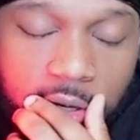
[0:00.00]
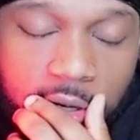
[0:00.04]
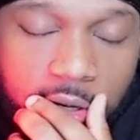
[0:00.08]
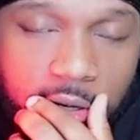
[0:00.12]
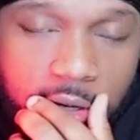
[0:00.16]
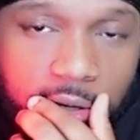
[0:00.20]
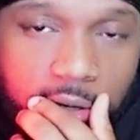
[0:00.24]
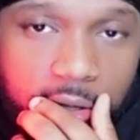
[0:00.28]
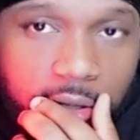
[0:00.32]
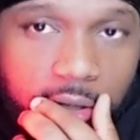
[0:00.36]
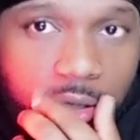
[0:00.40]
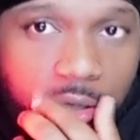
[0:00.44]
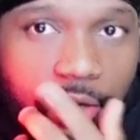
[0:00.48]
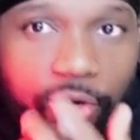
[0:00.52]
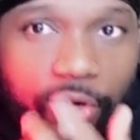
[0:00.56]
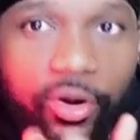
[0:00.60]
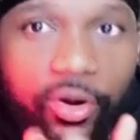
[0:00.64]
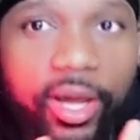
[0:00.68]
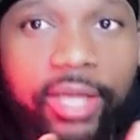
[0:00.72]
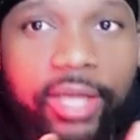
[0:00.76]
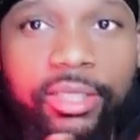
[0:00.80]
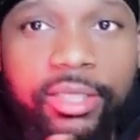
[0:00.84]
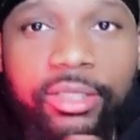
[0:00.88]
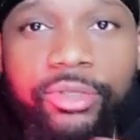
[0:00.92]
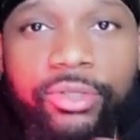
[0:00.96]
the
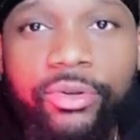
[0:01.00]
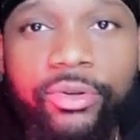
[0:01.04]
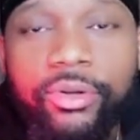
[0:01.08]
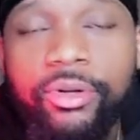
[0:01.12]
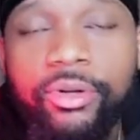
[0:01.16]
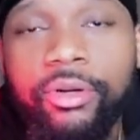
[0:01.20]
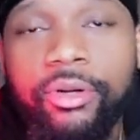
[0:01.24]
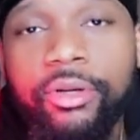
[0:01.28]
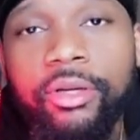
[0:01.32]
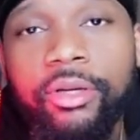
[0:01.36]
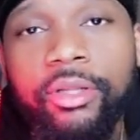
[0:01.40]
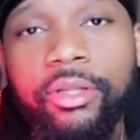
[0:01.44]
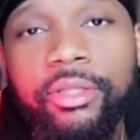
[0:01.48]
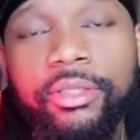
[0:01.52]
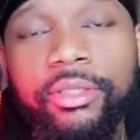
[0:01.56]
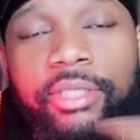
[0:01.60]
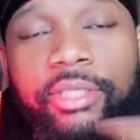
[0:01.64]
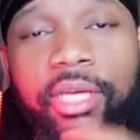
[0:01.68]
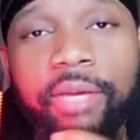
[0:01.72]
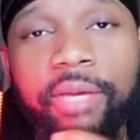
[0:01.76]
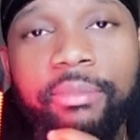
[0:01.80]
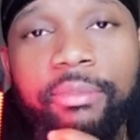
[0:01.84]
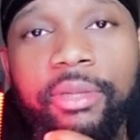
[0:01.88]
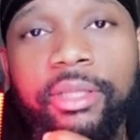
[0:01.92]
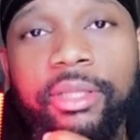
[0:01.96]
grass is greener on the other side
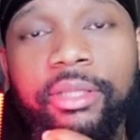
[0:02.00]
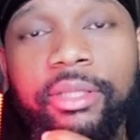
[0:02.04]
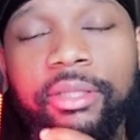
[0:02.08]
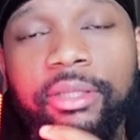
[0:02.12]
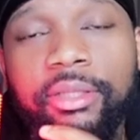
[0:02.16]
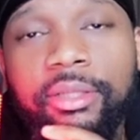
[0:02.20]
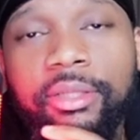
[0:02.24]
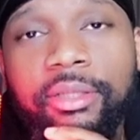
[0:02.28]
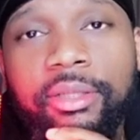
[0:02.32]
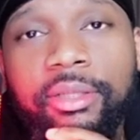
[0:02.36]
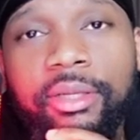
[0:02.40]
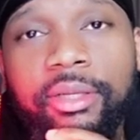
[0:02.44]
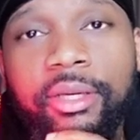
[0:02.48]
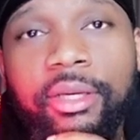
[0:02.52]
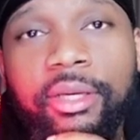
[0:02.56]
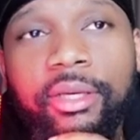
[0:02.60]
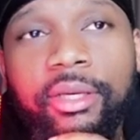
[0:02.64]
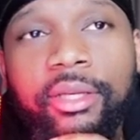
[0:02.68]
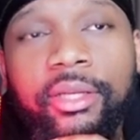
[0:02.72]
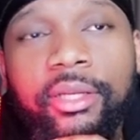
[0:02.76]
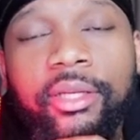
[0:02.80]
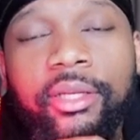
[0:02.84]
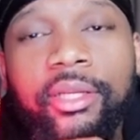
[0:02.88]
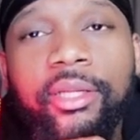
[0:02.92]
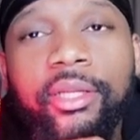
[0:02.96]
method.
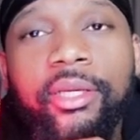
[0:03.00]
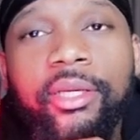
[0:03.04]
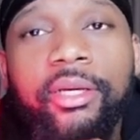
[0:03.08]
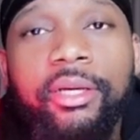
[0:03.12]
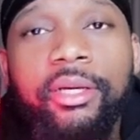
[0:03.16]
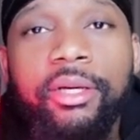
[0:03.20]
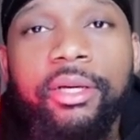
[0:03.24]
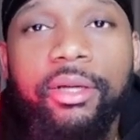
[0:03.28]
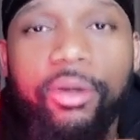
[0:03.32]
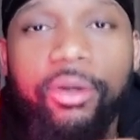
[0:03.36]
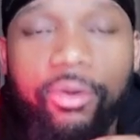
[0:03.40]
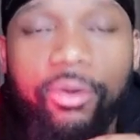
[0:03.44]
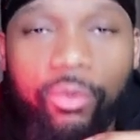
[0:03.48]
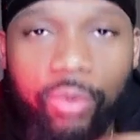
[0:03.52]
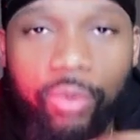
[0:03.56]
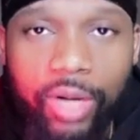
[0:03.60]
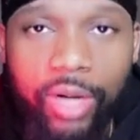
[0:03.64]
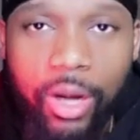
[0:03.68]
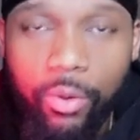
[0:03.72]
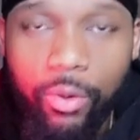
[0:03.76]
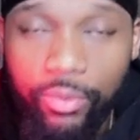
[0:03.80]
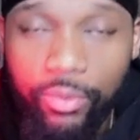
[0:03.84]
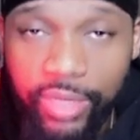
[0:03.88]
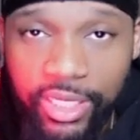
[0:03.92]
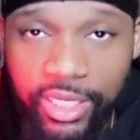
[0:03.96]
And what I
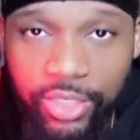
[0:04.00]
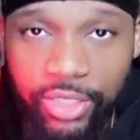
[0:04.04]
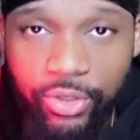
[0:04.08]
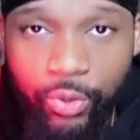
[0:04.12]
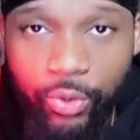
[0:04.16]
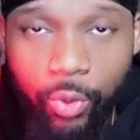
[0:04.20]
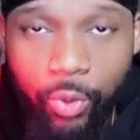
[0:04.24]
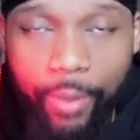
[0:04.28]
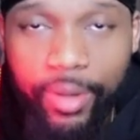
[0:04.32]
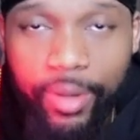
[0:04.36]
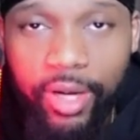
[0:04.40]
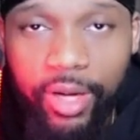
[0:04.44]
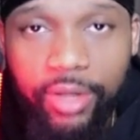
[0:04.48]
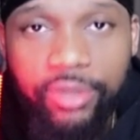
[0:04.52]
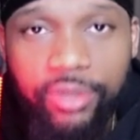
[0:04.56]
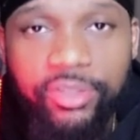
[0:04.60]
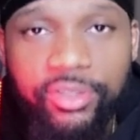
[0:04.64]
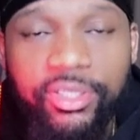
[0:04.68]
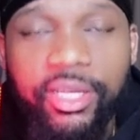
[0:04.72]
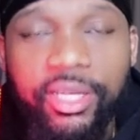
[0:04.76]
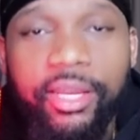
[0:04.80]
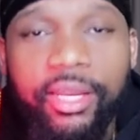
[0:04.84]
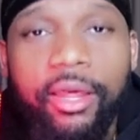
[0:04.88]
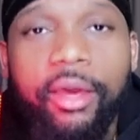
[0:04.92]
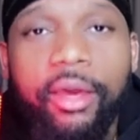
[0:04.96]
need you women to
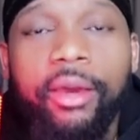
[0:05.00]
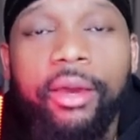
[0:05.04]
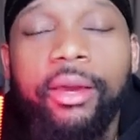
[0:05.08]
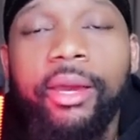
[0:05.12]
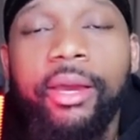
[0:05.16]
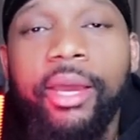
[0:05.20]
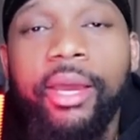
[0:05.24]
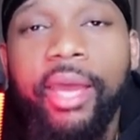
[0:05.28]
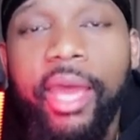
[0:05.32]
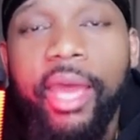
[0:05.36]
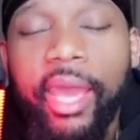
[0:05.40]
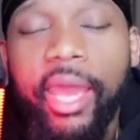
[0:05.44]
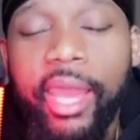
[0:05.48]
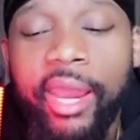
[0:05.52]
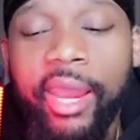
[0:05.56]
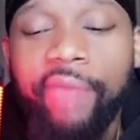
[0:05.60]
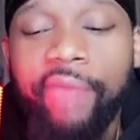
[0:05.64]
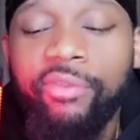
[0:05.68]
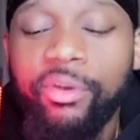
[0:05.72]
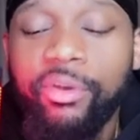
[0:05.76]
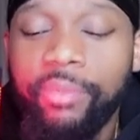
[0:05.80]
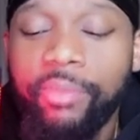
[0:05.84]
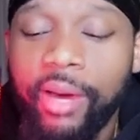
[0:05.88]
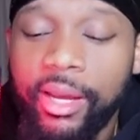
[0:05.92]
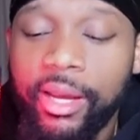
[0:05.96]
understand that
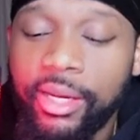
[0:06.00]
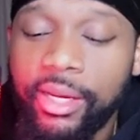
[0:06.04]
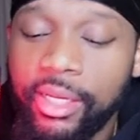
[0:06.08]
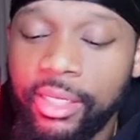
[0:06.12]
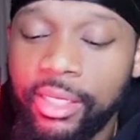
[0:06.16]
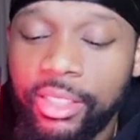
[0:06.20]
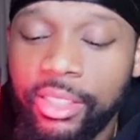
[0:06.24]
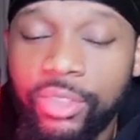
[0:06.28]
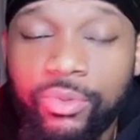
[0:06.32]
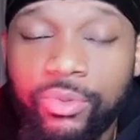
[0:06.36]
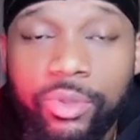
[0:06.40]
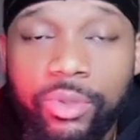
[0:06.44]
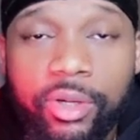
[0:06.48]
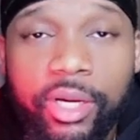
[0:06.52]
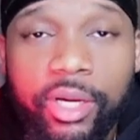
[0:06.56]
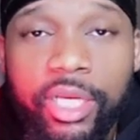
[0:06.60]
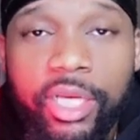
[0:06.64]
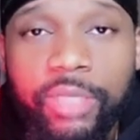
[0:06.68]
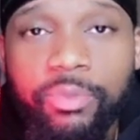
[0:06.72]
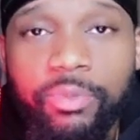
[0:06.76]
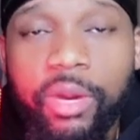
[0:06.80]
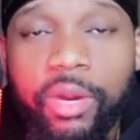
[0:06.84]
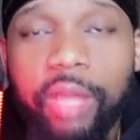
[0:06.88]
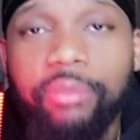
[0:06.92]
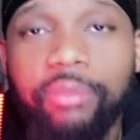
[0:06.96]
everybody in this world has
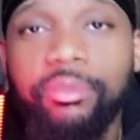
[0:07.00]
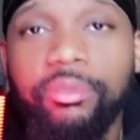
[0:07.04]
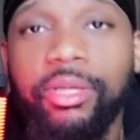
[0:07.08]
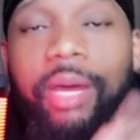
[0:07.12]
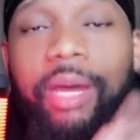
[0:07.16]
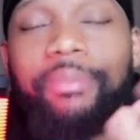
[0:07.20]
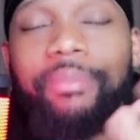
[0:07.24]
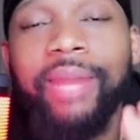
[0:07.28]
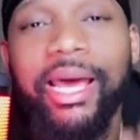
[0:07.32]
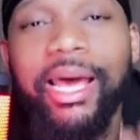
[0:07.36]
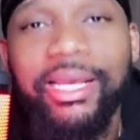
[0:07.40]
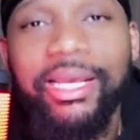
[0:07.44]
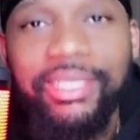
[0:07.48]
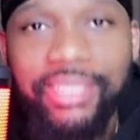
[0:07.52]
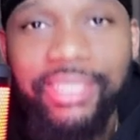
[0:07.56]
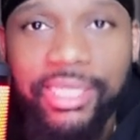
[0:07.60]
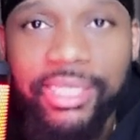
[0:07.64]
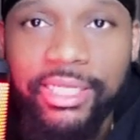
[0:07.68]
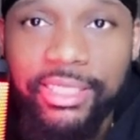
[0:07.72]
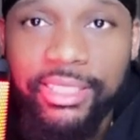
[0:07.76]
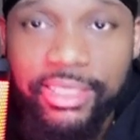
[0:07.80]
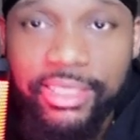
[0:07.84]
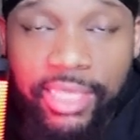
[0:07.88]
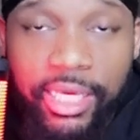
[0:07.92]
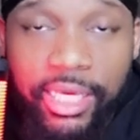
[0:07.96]
problems. I'm not saying
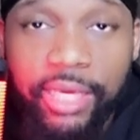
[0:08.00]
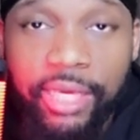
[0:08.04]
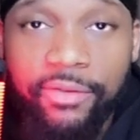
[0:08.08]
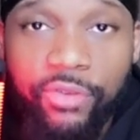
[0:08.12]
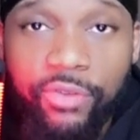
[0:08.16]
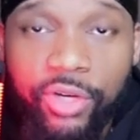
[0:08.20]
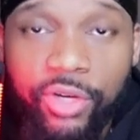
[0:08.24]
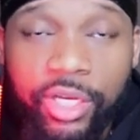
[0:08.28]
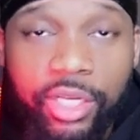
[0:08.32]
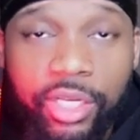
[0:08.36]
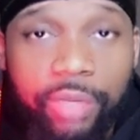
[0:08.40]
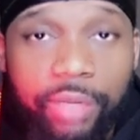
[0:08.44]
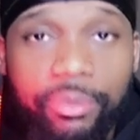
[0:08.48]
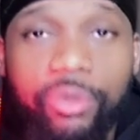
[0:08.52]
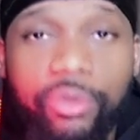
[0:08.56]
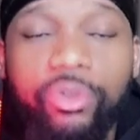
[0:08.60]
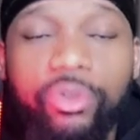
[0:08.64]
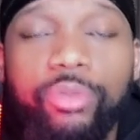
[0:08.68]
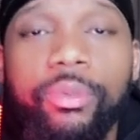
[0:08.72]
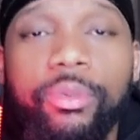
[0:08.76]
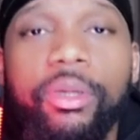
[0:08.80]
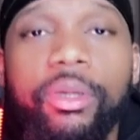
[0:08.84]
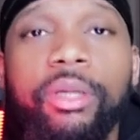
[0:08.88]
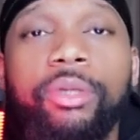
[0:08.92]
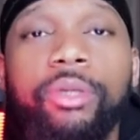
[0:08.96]
stay if you're getting abused,
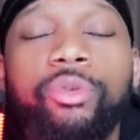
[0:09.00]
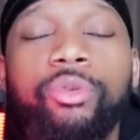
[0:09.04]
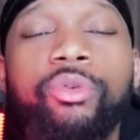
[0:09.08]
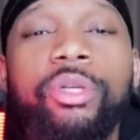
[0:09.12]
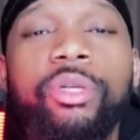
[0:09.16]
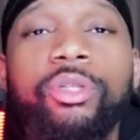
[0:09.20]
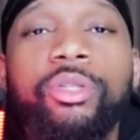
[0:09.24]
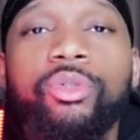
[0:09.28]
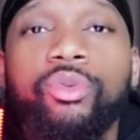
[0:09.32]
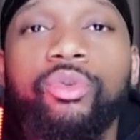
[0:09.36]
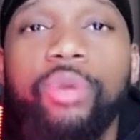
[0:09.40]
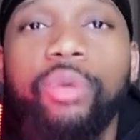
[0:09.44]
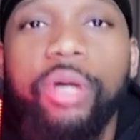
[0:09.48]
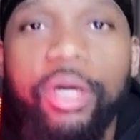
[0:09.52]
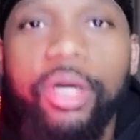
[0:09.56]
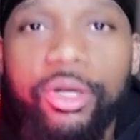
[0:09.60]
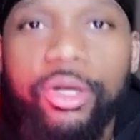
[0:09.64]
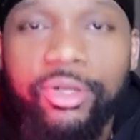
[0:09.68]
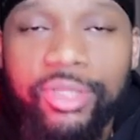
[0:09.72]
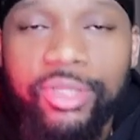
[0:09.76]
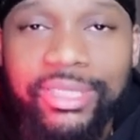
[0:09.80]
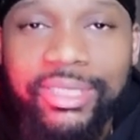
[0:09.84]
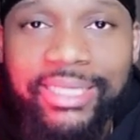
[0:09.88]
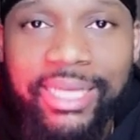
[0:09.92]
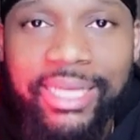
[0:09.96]
but you need to
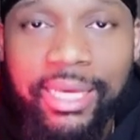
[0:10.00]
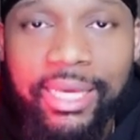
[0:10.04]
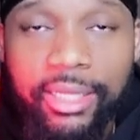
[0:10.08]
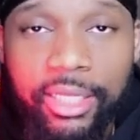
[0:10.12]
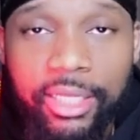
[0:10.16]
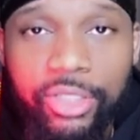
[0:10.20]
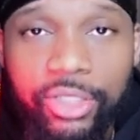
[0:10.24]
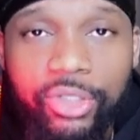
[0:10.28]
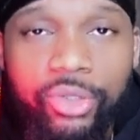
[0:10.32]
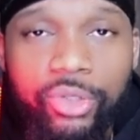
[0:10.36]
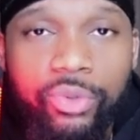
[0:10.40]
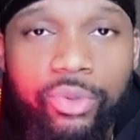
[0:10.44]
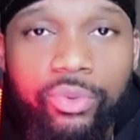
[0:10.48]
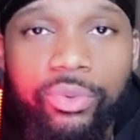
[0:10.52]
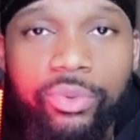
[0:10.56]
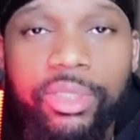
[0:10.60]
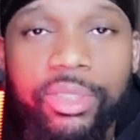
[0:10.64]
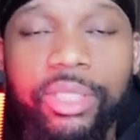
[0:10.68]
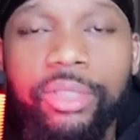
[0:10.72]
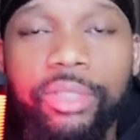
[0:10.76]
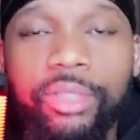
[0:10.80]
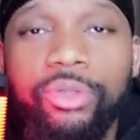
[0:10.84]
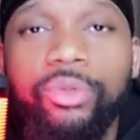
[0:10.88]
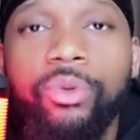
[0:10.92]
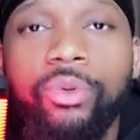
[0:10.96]
understand that you need
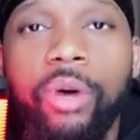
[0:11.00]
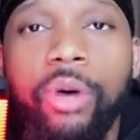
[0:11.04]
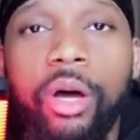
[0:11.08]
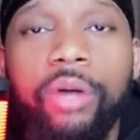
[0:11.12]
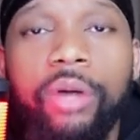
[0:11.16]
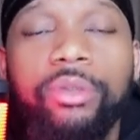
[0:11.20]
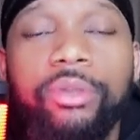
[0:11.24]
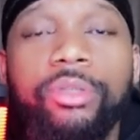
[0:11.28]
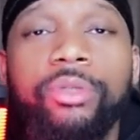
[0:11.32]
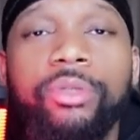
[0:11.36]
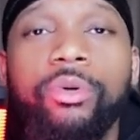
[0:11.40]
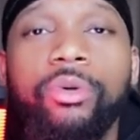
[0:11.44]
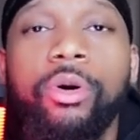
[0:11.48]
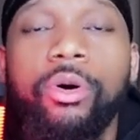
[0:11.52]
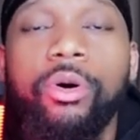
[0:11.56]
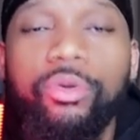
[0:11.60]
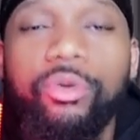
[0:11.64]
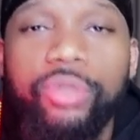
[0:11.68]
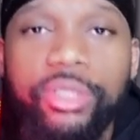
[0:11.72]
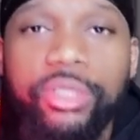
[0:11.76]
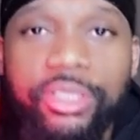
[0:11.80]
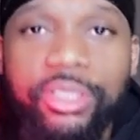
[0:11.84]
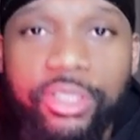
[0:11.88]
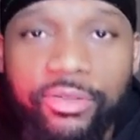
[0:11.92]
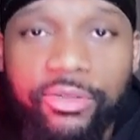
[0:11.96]
to also hold
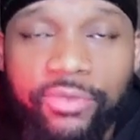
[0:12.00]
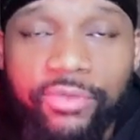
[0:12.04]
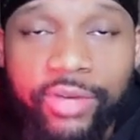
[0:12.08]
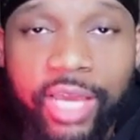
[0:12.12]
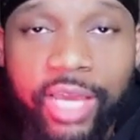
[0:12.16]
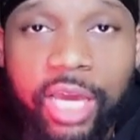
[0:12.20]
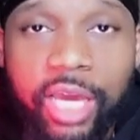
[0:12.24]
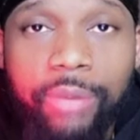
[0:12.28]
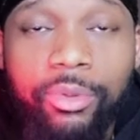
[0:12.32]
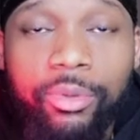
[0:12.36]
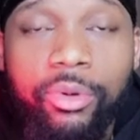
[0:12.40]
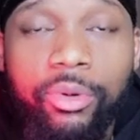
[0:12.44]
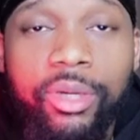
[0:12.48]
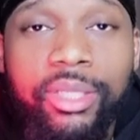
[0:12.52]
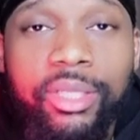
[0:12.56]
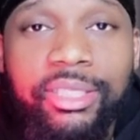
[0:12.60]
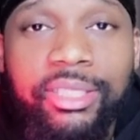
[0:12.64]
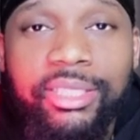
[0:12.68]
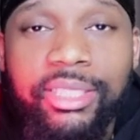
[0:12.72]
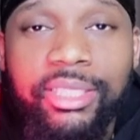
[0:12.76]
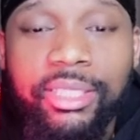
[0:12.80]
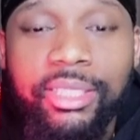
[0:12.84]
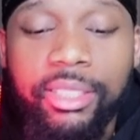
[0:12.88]
yourself accountable and see